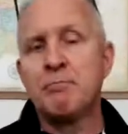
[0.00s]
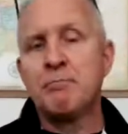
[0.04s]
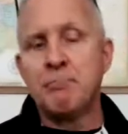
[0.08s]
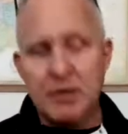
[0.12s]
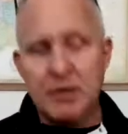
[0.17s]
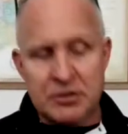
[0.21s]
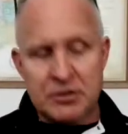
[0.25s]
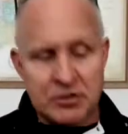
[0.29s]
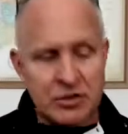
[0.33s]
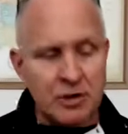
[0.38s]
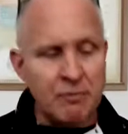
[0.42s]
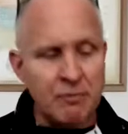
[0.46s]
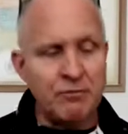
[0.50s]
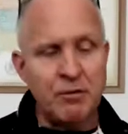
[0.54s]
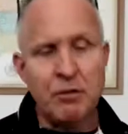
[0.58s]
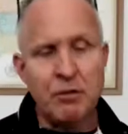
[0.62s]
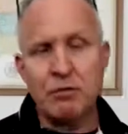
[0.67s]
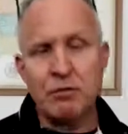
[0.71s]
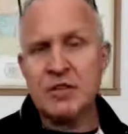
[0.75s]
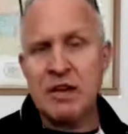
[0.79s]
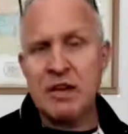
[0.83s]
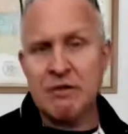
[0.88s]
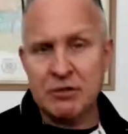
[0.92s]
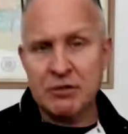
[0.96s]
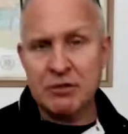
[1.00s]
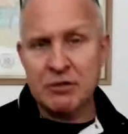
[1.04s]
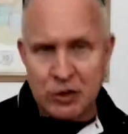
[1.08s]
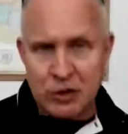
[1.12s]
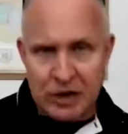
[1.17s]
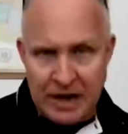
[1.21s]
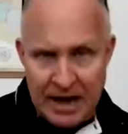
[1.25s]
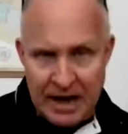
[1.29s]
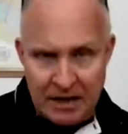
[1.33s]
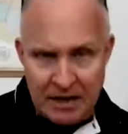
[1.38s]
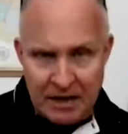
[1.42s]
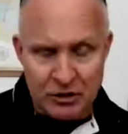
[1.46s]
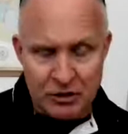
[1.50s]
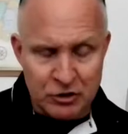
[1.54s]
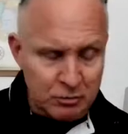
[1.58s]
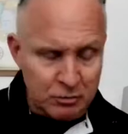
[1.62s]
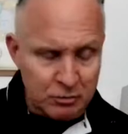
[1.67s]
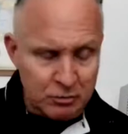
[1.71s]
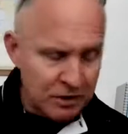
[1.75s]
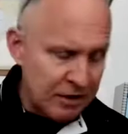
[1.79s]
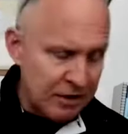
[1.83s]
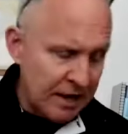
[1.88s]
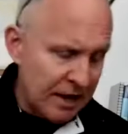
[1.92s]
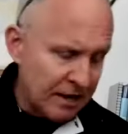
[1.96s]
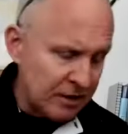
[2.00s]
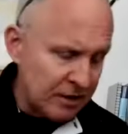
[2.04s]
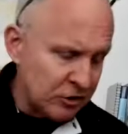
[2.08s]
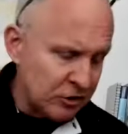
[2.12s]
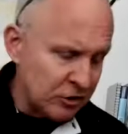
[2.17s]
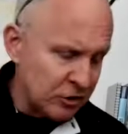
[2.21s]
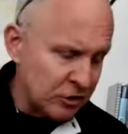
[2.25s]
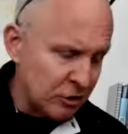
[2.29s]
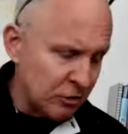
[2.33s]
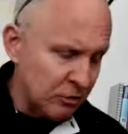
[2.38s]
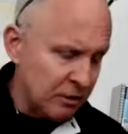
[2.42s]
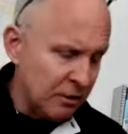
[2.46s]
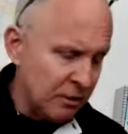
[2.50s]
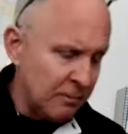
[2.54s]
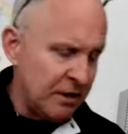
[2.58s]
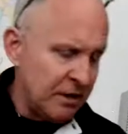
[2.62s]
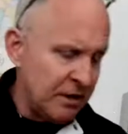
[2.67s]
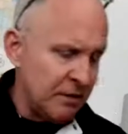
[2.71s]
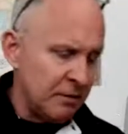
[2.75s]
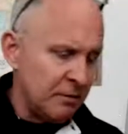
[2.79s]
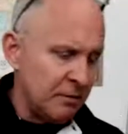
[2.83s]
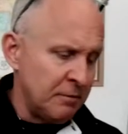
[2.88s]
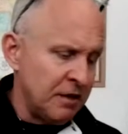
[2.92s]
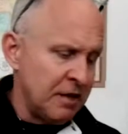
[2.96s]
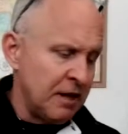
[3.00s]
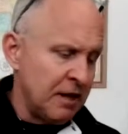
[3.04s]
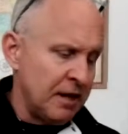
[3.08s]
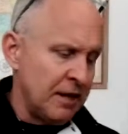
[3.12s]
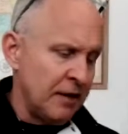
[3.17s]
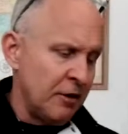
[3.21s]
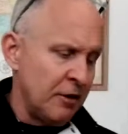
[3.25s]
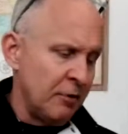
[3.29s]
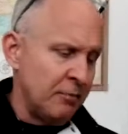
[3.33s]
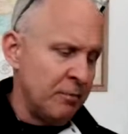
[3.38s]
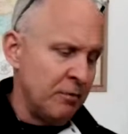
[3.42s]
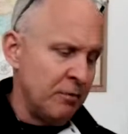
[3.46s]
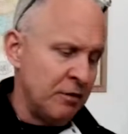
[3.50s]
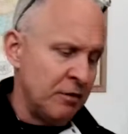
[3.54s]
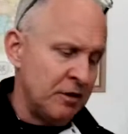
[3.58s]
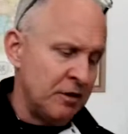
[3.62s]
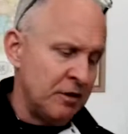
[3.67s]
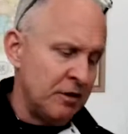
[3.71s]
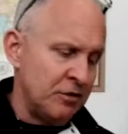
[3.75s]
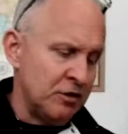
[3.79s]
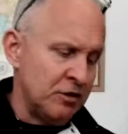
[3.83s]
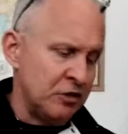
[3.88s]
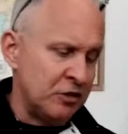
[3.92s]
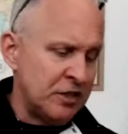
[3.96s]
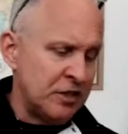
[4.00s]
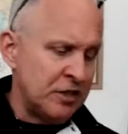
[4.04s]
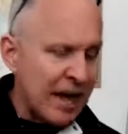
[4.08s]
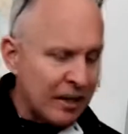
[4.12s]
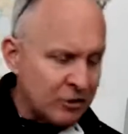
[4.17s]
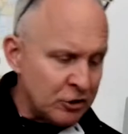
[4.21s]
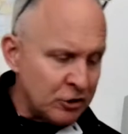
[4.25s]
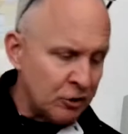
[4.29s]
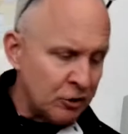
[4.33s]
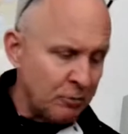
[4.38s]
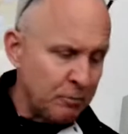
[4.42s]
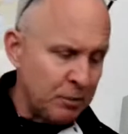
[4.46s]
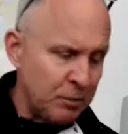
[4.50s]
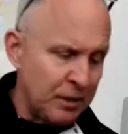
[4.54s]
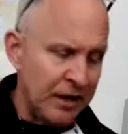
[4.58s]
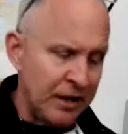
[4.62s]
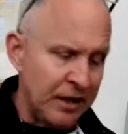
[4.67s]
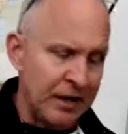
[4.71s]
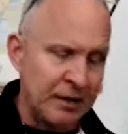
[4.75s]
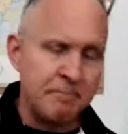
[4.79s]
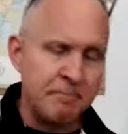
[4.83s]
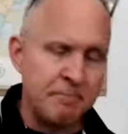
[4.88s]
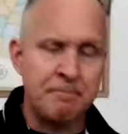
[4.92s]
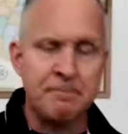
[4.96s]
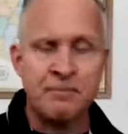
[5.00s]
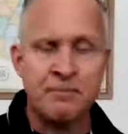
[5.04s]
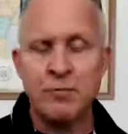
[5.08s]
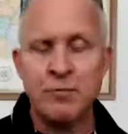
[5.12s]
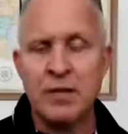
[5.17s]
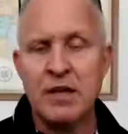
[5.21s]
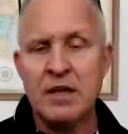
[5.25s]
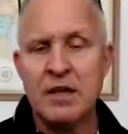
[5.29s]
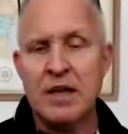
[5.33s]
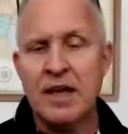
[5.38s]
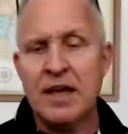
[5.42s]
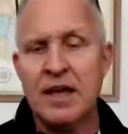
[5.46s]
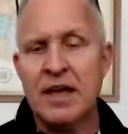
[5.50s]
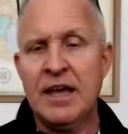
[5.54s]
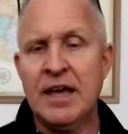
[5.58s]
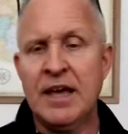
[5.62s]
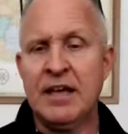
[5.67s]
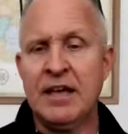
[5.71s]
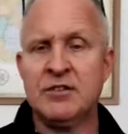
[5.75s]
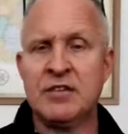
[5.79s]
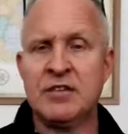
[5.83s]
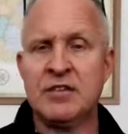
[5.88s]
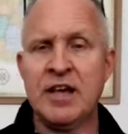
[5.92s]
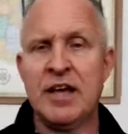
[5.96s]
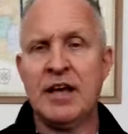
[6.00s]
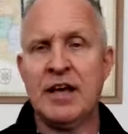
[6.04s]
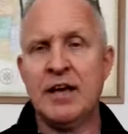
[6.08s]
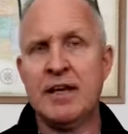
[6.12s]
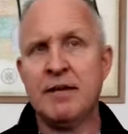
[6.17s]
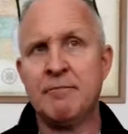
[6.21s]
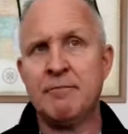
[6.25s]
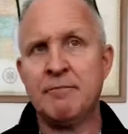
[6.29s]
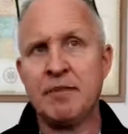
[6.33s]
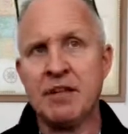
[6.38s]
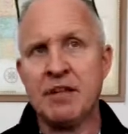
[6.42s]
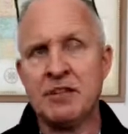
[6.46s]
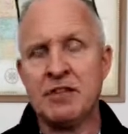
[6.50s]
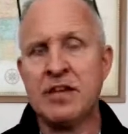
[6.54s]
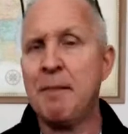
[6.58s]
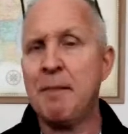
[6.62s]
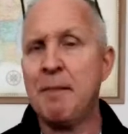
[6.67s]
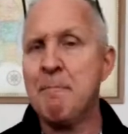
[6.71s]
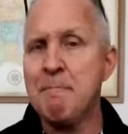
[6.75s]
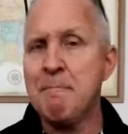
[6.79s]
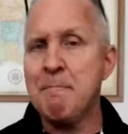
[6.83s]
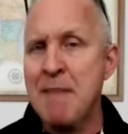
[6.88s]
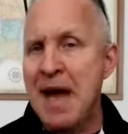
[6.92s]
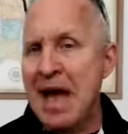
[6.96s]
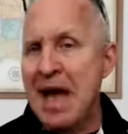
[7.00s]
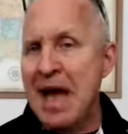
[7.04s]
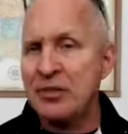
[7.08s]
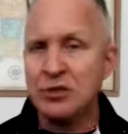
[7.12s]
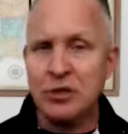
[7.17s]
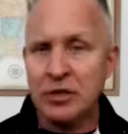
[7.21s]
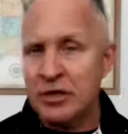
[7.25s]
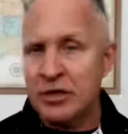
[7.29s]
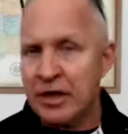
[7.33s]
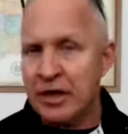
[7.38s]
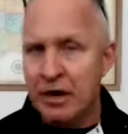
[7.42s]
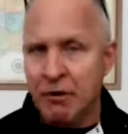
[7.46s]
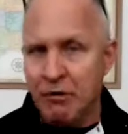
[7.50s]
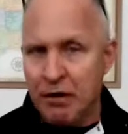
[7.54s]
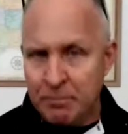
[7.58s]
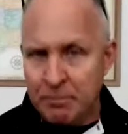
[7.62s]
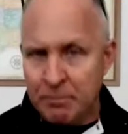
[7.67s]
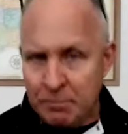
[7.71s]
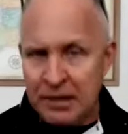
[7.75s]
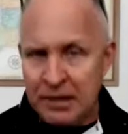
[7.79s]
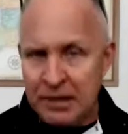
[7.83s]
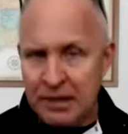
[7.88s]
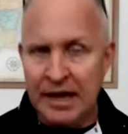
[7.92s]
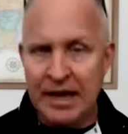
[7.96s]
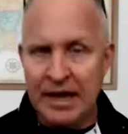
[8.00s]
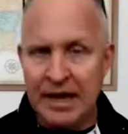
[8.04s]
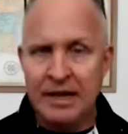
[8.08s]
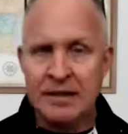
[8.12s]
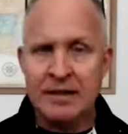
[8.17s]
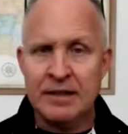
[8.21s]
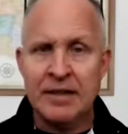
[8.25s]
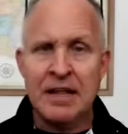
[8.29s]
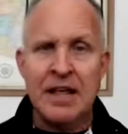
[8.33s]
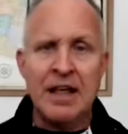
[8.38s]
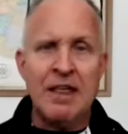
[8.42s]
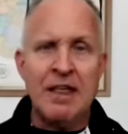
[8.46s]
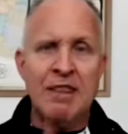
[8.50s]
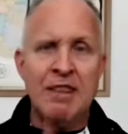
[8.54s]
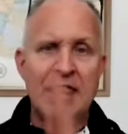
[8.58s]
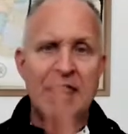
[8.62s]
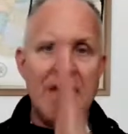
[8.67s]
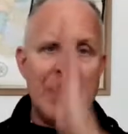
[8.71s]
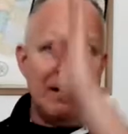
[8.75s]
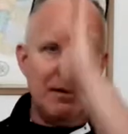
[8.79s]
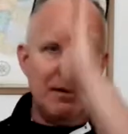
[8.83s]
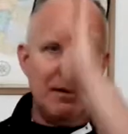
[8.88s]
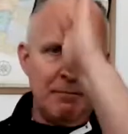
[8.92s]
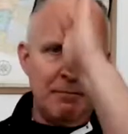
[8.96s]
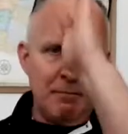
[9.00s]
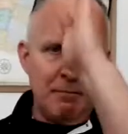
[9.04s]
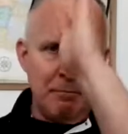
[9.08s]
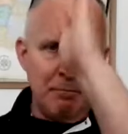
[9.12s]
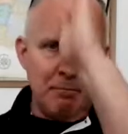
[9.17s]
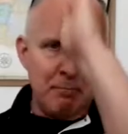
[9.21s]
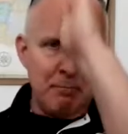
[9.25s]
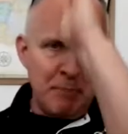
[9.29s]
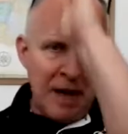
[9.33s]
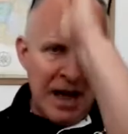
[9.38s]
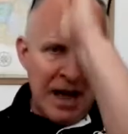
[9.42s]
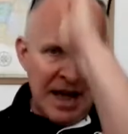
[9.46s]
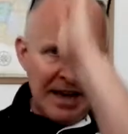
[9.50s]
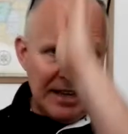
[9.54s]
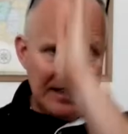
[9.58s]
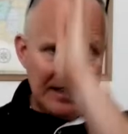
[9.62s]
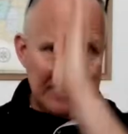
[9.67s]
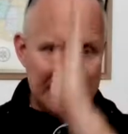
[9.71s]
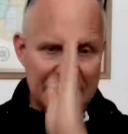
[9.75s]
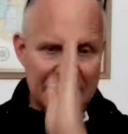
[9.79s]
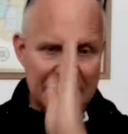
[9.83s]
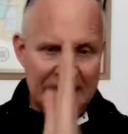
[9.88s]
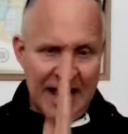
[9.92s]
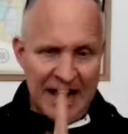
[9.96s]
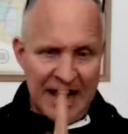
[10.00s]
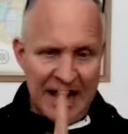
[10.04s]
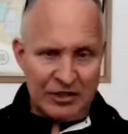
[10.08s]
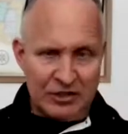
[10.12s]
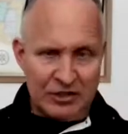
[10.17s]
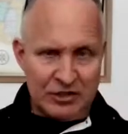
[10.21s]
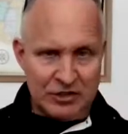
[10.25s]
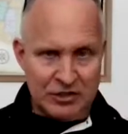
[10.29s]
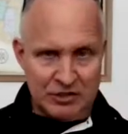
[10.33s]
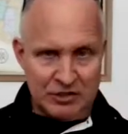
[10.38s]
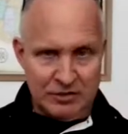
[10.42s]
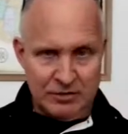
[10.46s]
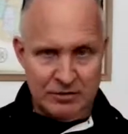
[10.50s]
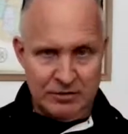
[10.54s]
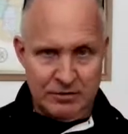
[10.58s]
But some folks have a challenge with that. And so let me, let me kind of help you with this. The sagittal plane is, a, is an imaginary plane that bisects